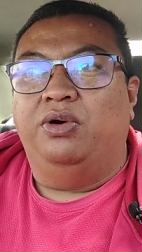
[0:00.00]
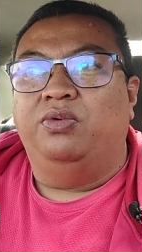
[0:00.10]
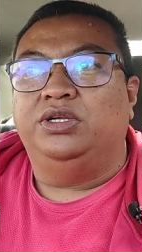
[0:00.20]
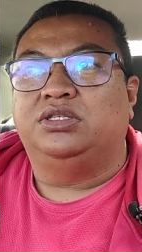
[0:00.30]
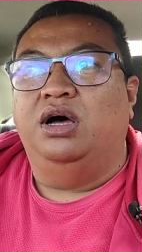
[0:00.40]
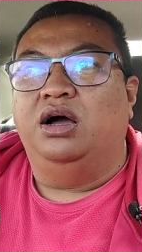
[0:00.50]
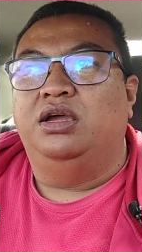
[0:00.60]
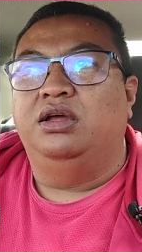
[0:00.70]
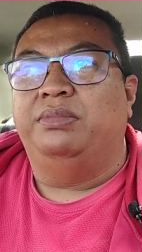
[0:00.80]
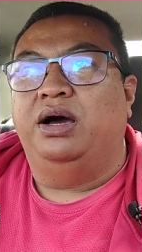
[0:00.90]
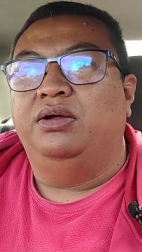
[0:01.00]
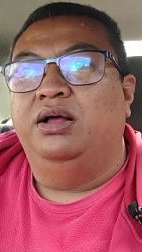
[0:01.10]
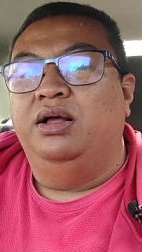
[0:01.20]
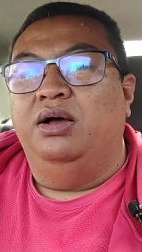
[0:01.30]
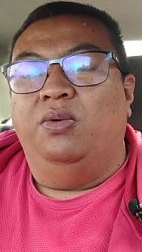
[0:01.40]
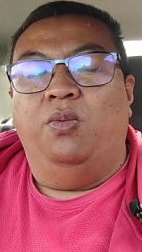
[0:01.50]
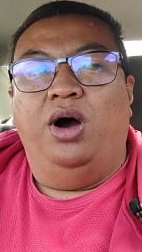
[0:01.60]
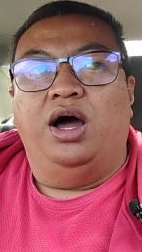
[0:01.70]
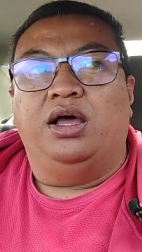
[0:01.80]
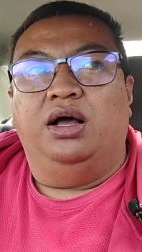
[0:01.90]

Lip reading: always talking about. What